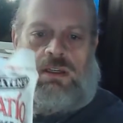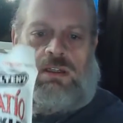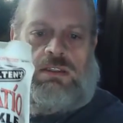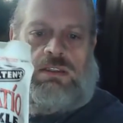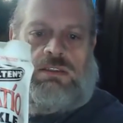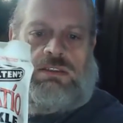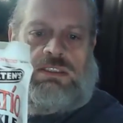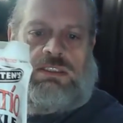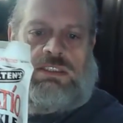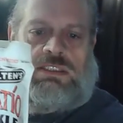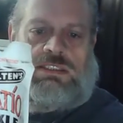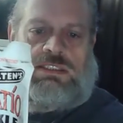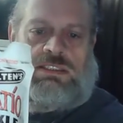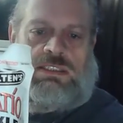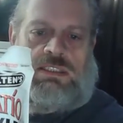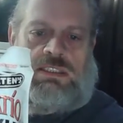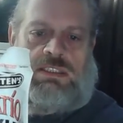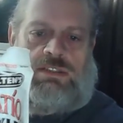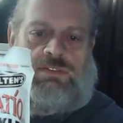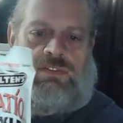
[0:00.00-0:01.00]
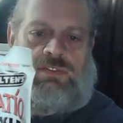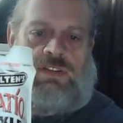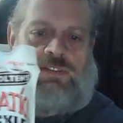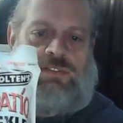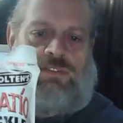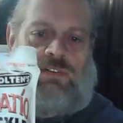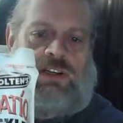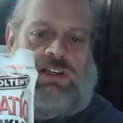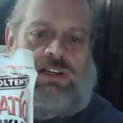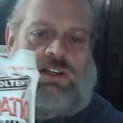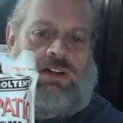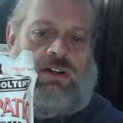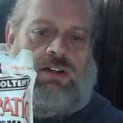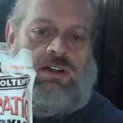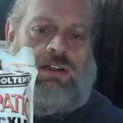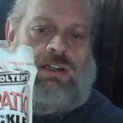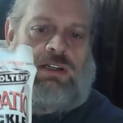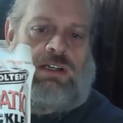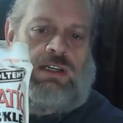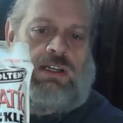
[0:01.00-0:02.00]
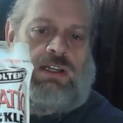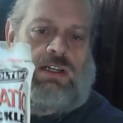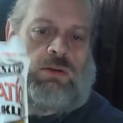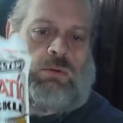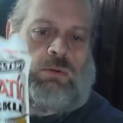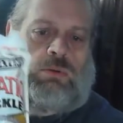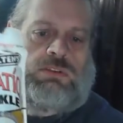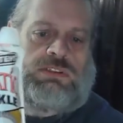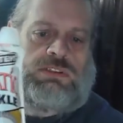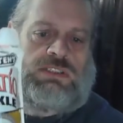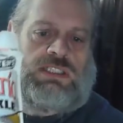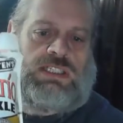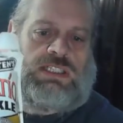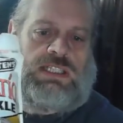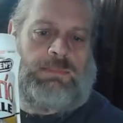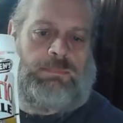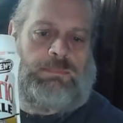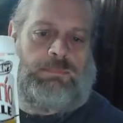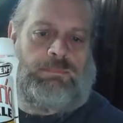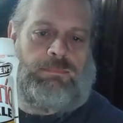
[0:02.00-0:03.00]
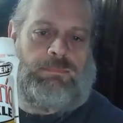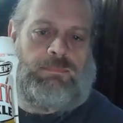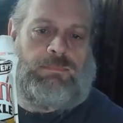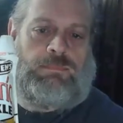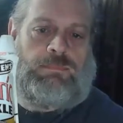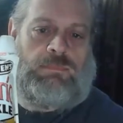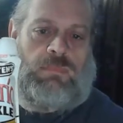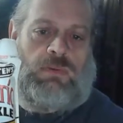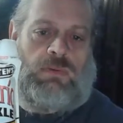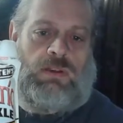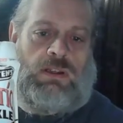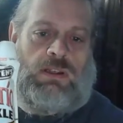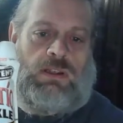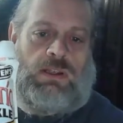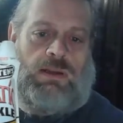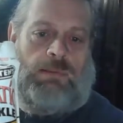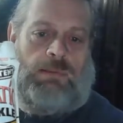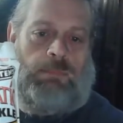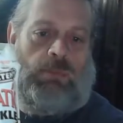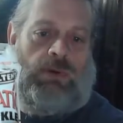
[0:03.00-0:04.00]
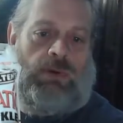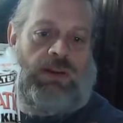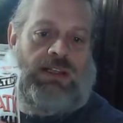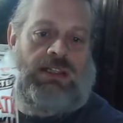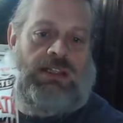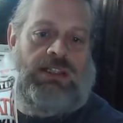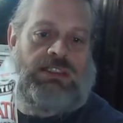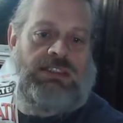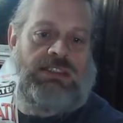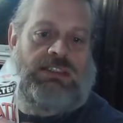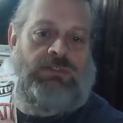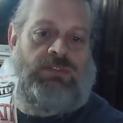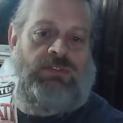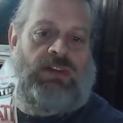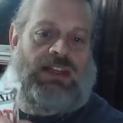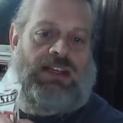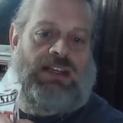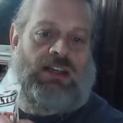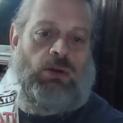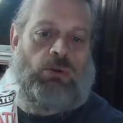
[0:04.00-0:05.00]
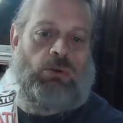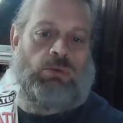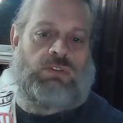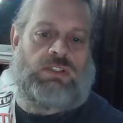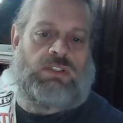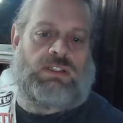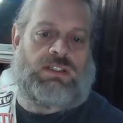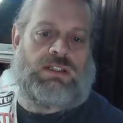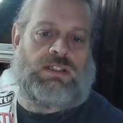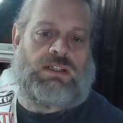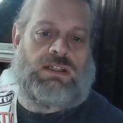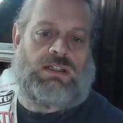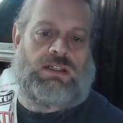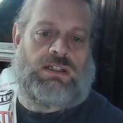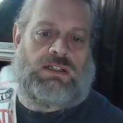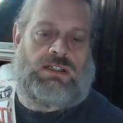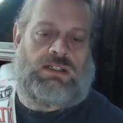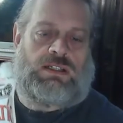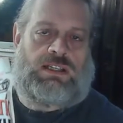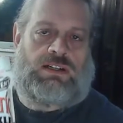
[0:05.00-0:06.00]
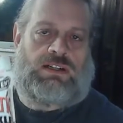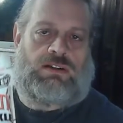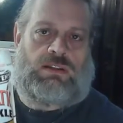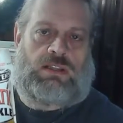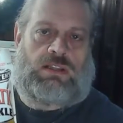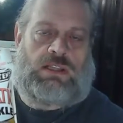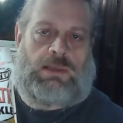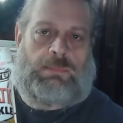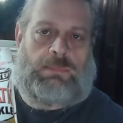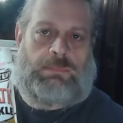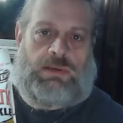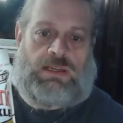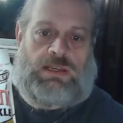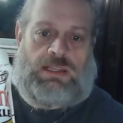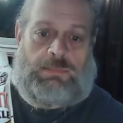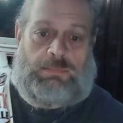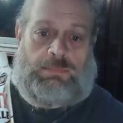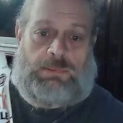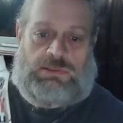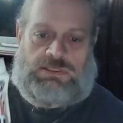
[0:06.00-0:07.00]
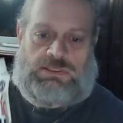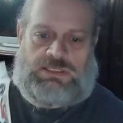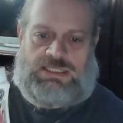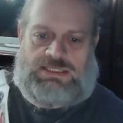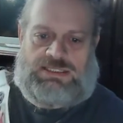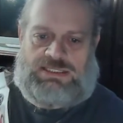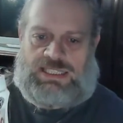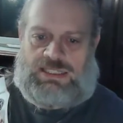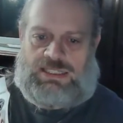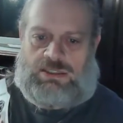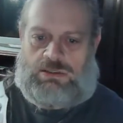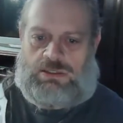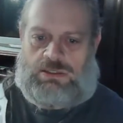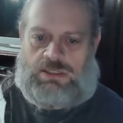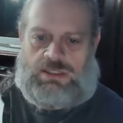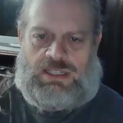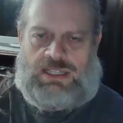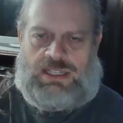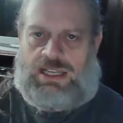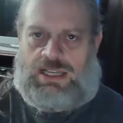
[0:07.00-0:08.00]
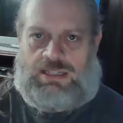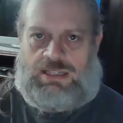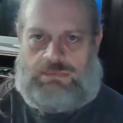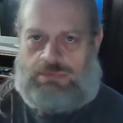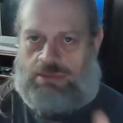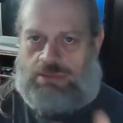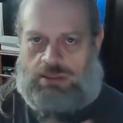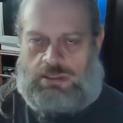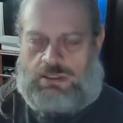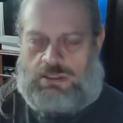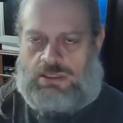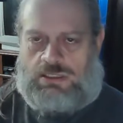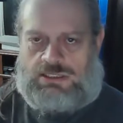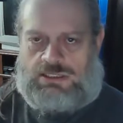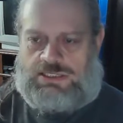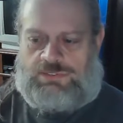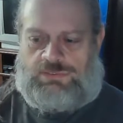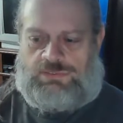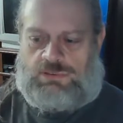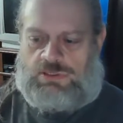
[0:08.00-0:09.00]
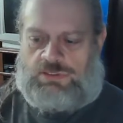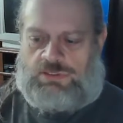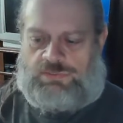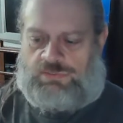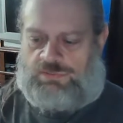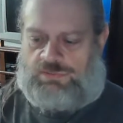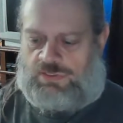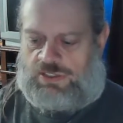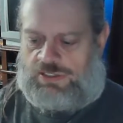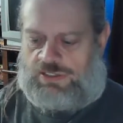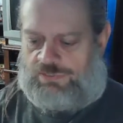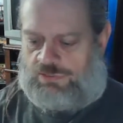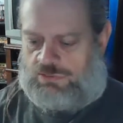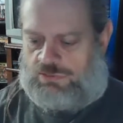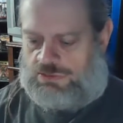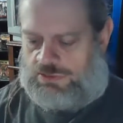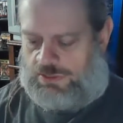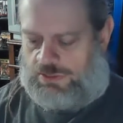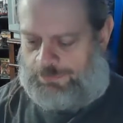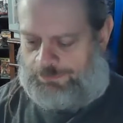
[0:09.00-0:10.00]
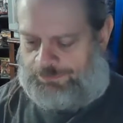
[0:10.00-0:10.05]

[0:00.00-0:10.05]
it's this uh, flavor here, and of course the brand is the Van Holten. Uh, they are the company that puts these out. They got several different flavors.